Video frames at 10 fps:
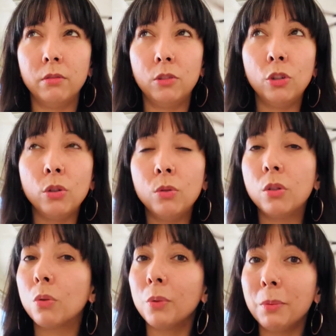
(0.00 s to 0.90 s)
2 to
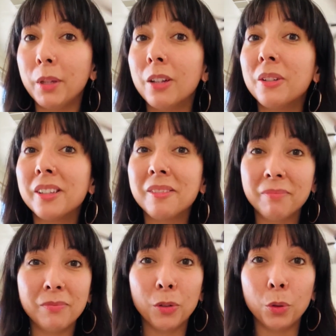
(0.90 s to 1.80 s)
3 meals
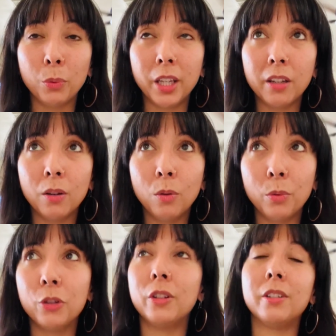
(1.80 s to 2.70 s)
for the week,
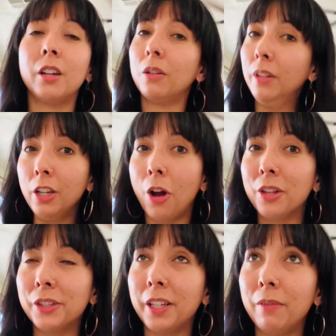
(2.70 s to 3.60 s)
which is not only
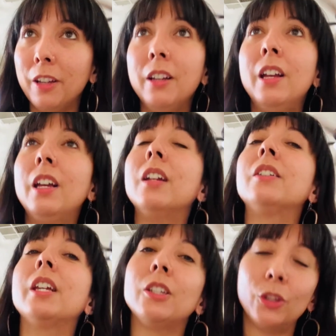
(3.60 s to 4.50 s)
cost saving, it
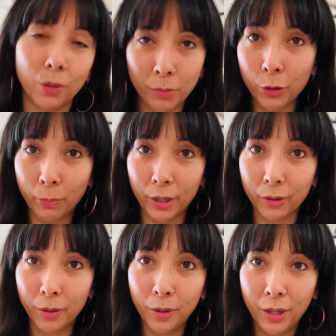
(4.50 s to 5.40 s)
tastes so much
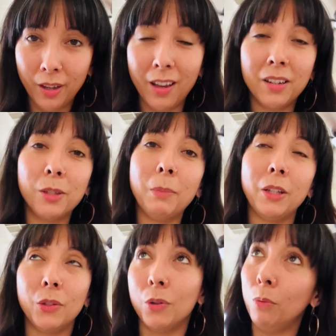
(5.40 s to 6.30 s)
better and is
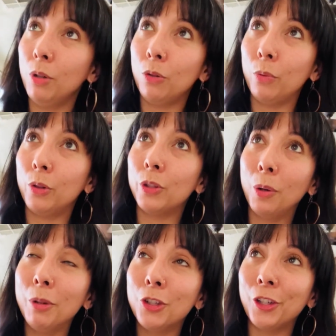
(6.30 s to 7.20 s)
made with
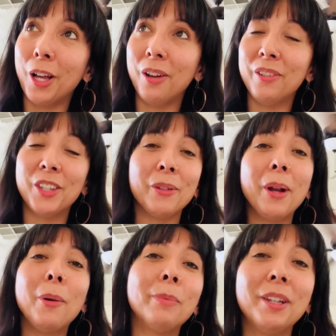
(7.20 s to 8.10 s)
so much love. And so
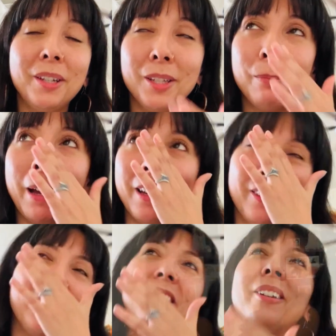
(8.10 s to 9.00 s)
I hope that it
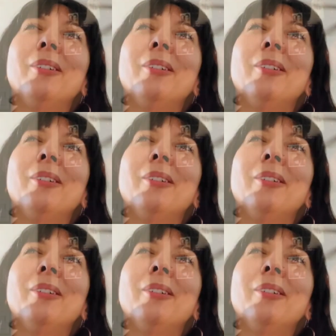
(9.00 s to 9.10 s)
inspires you.